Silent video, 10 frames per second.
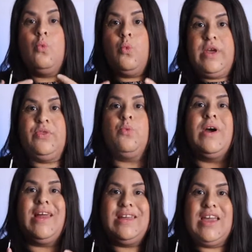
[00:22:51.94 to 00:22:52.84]
with
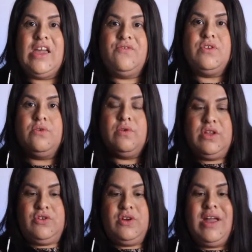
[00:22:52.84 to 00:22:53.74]
what I gave you
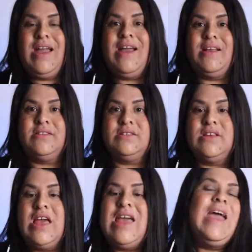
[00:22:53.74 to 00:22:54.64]
in your hands?
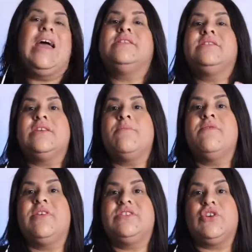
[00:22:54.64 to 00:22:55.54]
And some
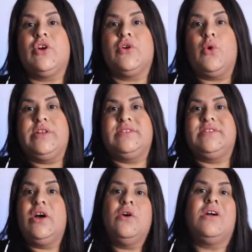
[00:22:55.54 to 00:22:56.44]
of us are going to
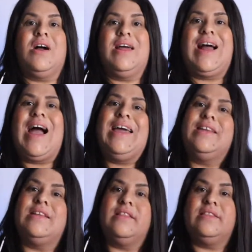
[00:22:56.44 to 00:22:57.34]
tell God, I
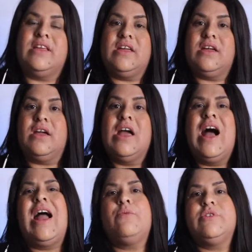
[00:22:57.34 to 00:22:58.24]
didn't think
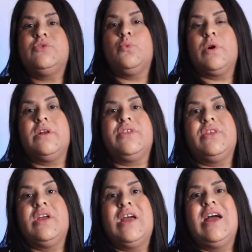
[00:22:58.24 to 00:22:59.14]
I was
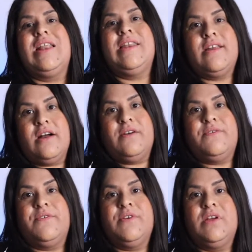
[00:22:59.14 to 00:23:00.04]
worth
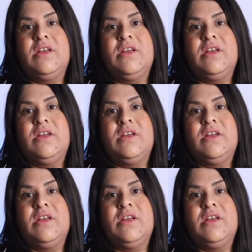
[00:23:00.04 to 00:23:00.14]
enough.